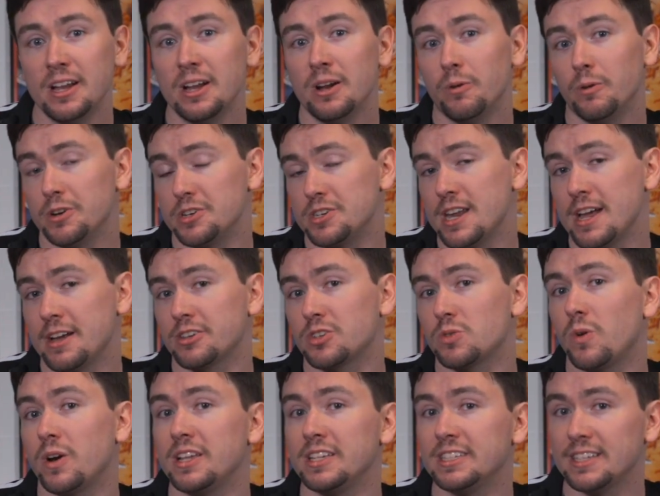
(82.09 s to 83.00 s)
which now
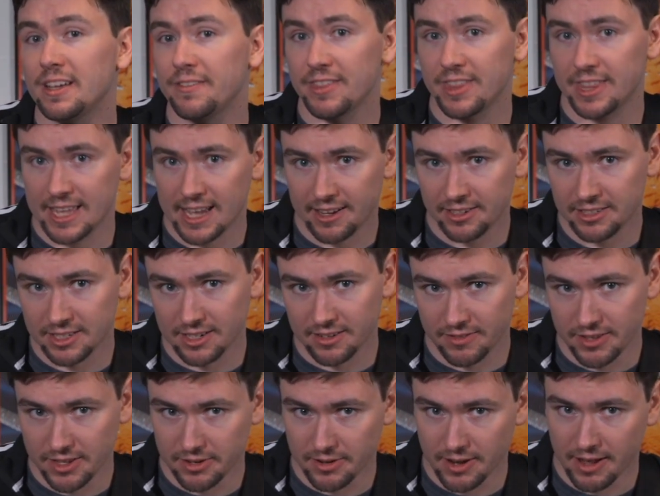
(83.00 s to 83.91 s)
27,000 of
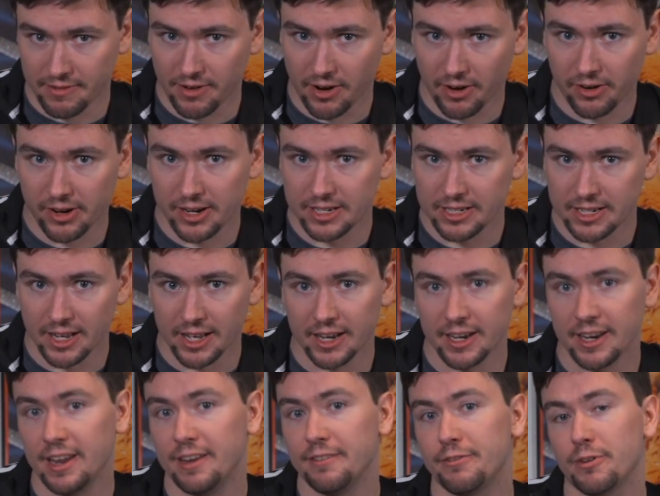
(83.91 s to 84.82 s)
you have already
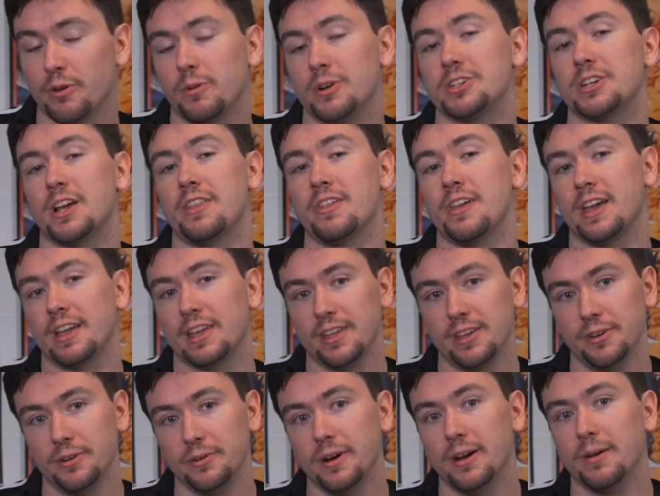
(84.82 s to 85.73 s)
done and for which I thank
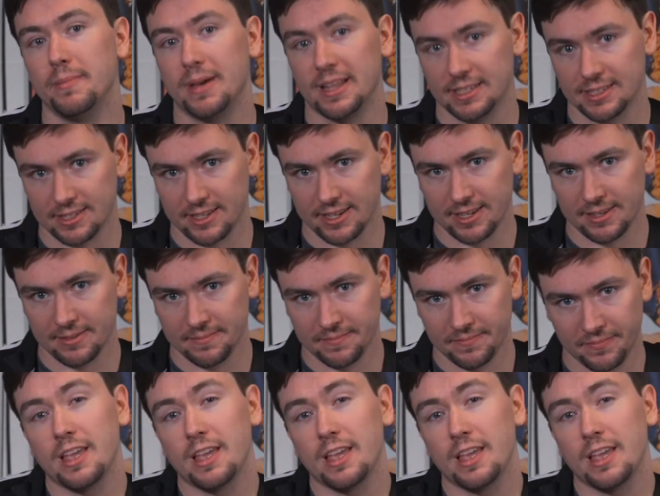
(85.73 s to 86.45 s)
you immensely.